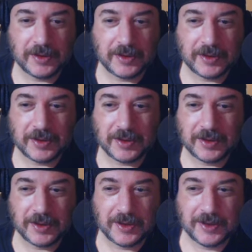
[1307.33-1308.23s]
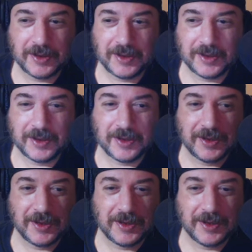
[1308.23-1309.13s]

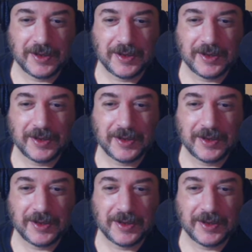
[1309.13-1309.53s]
(not speaking)